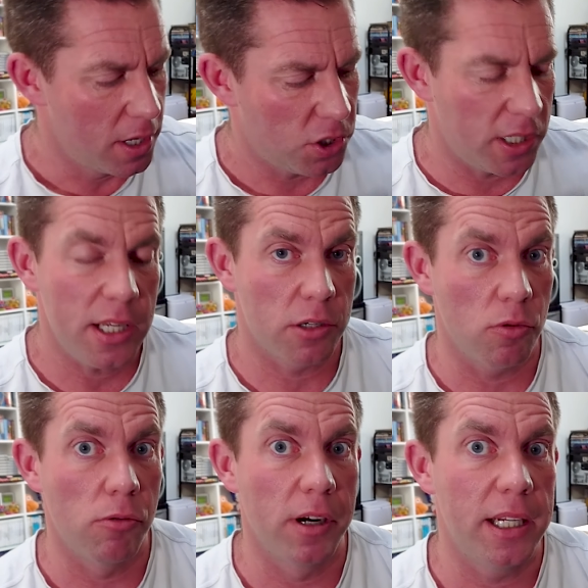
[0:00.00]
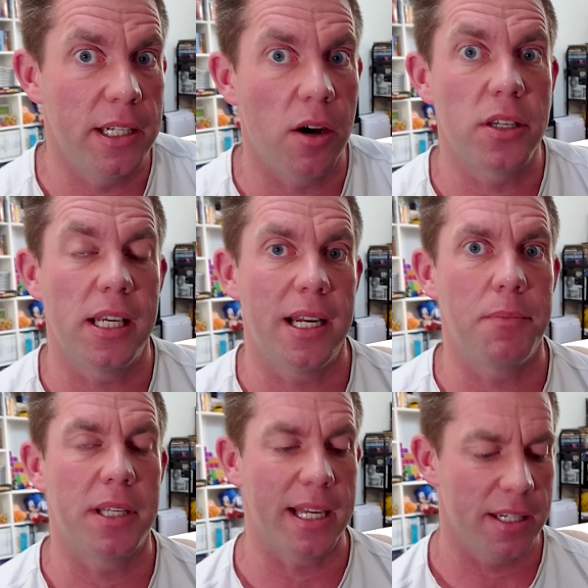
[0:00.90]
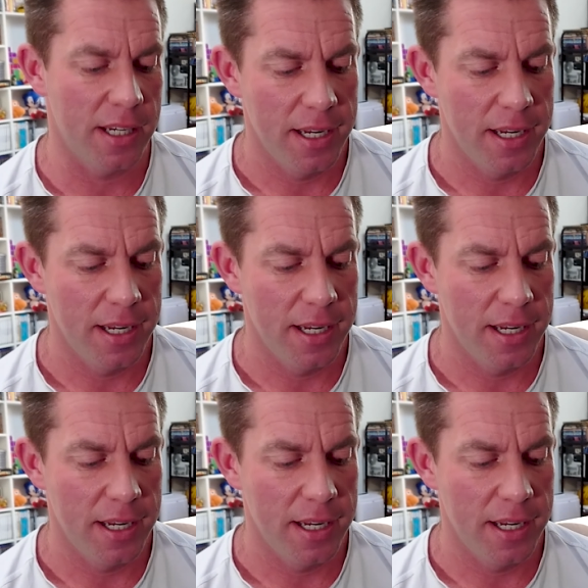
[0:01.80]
So these are all really nice little updates.